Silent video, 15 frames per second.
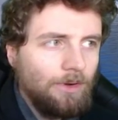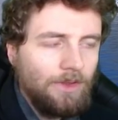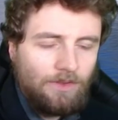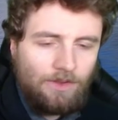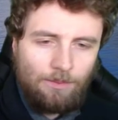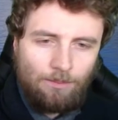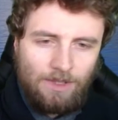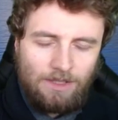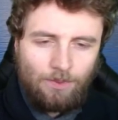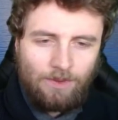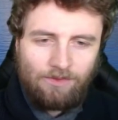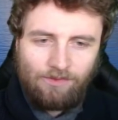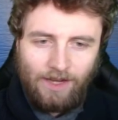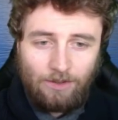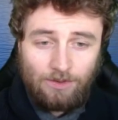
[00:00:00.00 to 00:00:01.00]
that the Midway
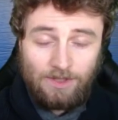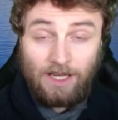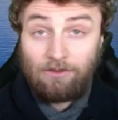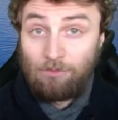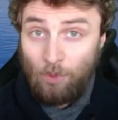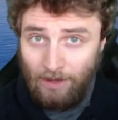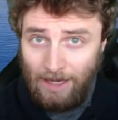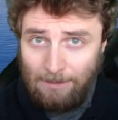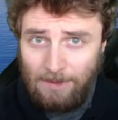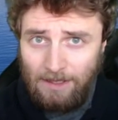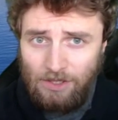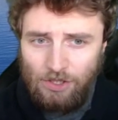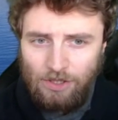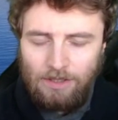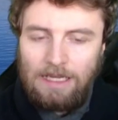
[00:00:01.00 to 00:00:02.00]
fighters have more
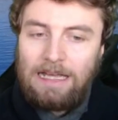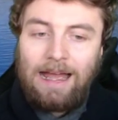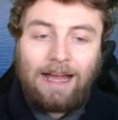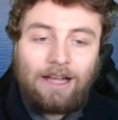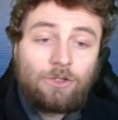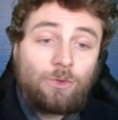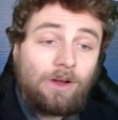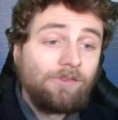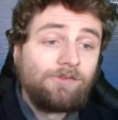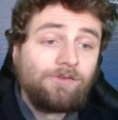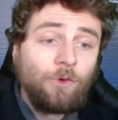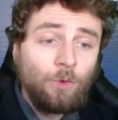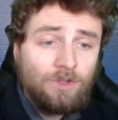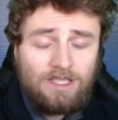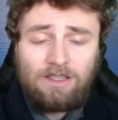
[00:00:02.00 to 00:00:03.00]
ammunition, and you have
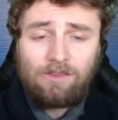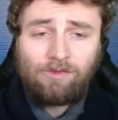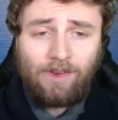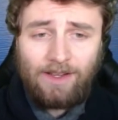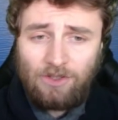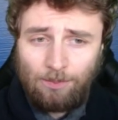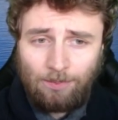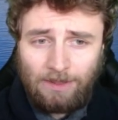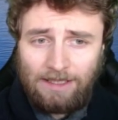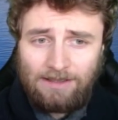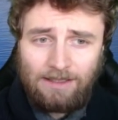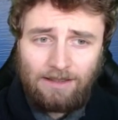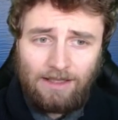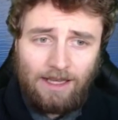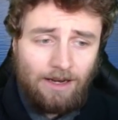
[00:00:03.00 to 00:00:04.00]
14 fighter
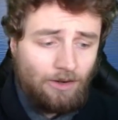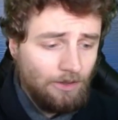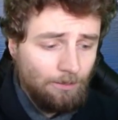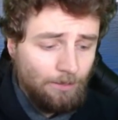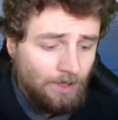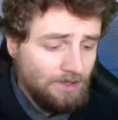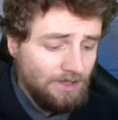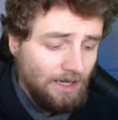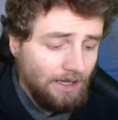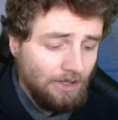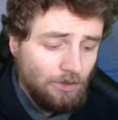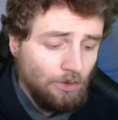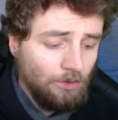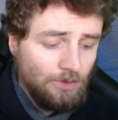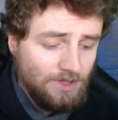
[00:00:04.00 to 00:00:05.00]
planes in the air compared to the
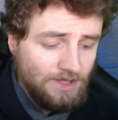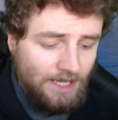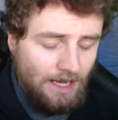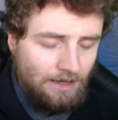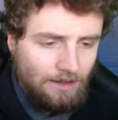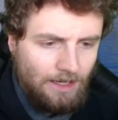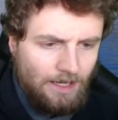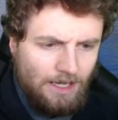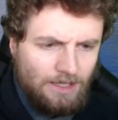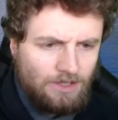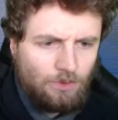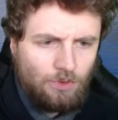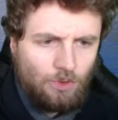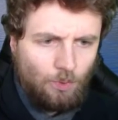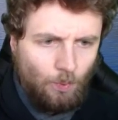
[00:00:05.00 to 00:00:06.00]
Hakuryu's 10.
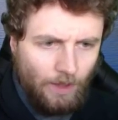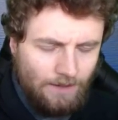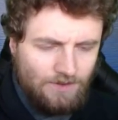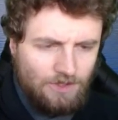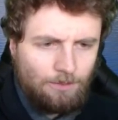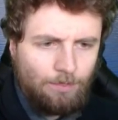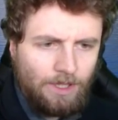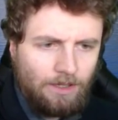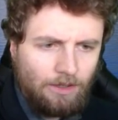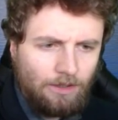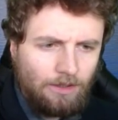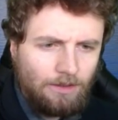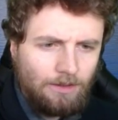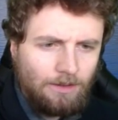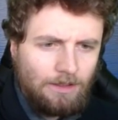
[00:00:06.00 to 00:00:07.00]
So your waves are
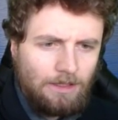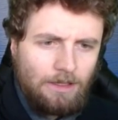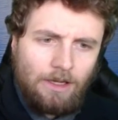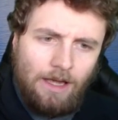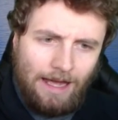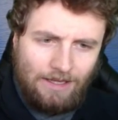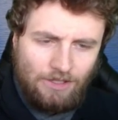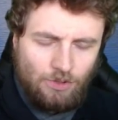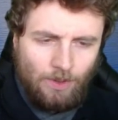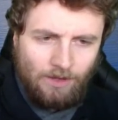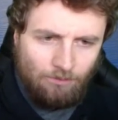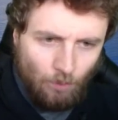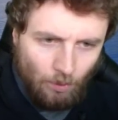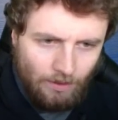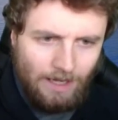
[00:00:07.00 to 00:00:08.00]
bigger, and you have
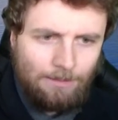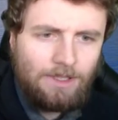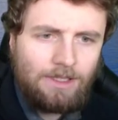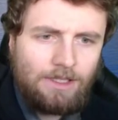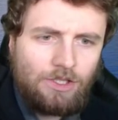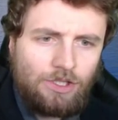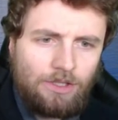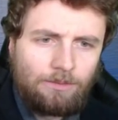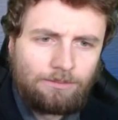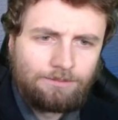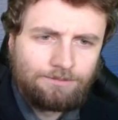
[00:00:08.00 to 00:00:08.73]
more ammunition,